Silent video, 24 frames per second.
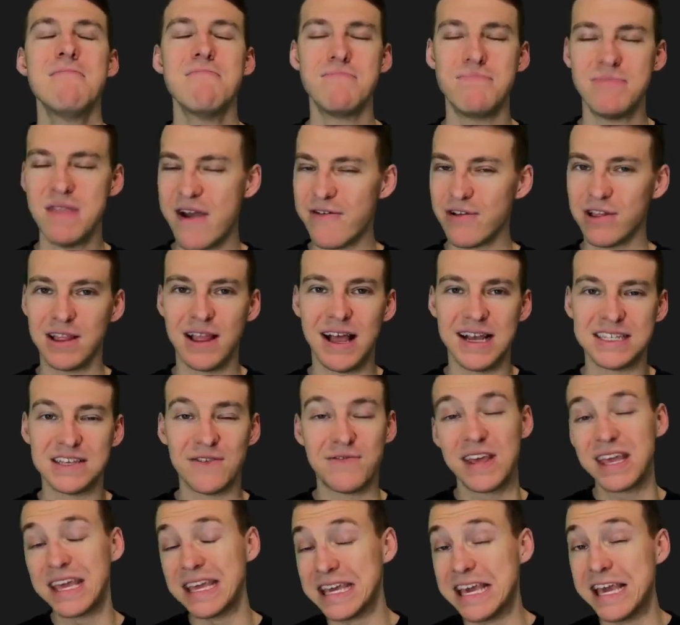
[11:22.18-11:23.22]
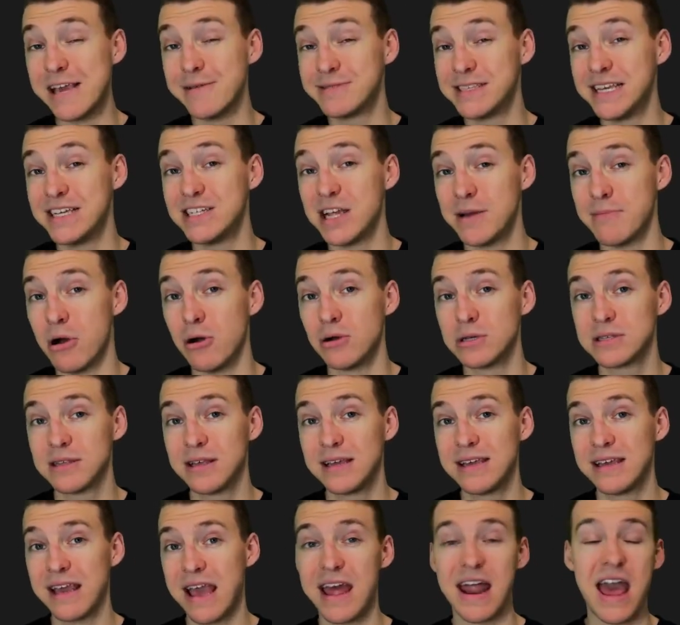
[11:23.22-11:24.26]
nevertheless, if they can keep CJ
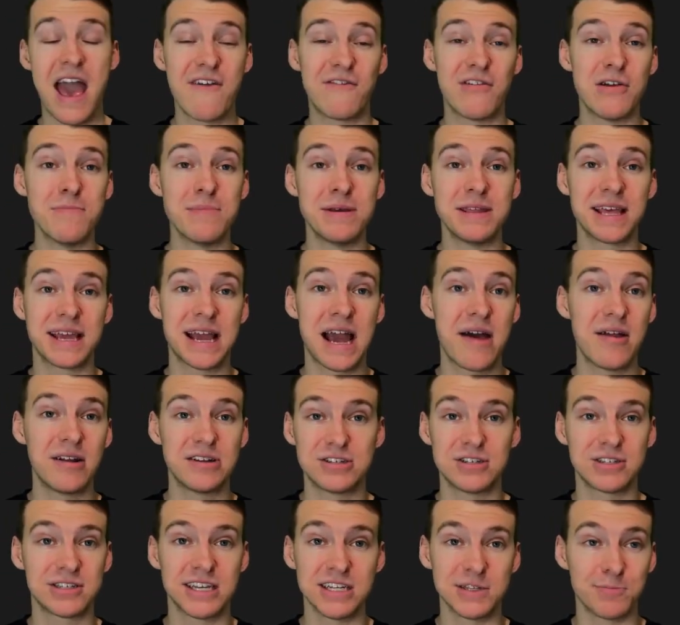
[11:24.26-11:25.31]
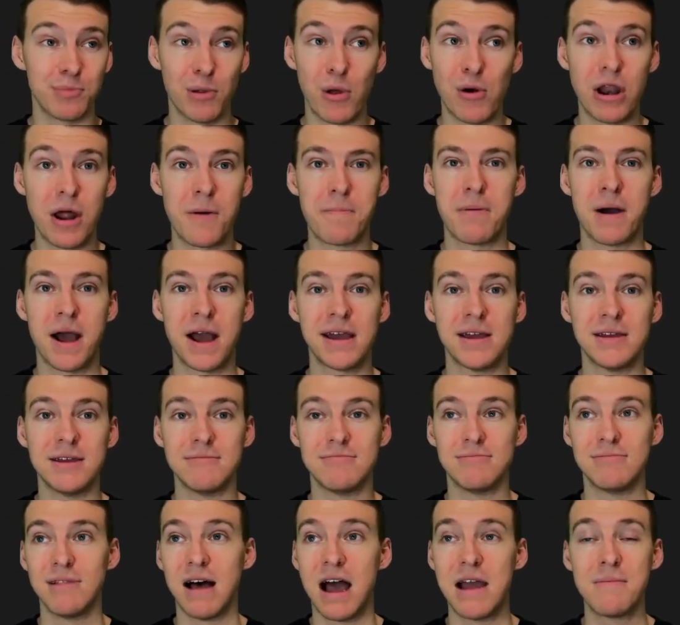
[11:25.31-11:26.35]
Mosley and have him be the guy that just gets blown up by
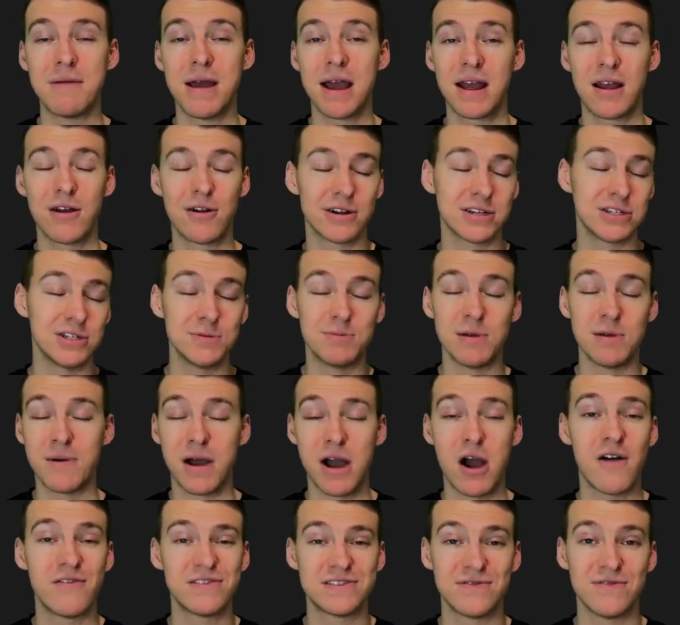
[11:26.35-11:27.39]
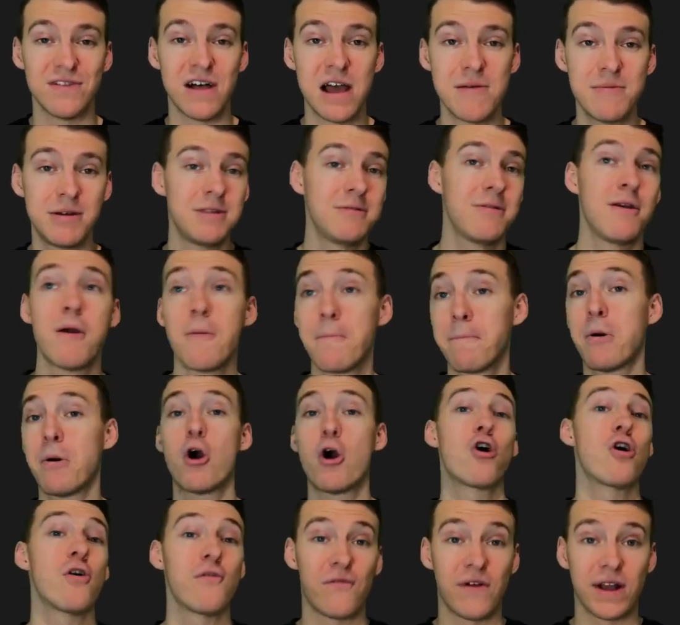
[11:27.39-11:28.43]
by offensive linemen,
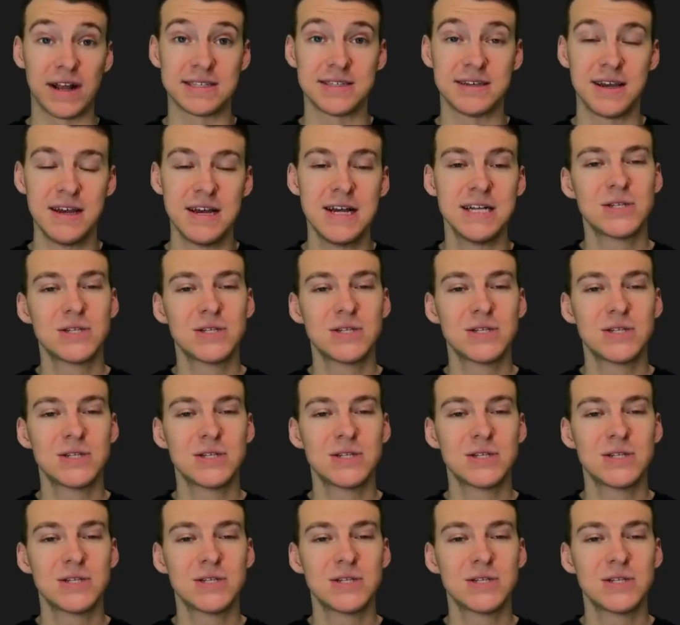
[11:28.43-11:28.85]
perfect.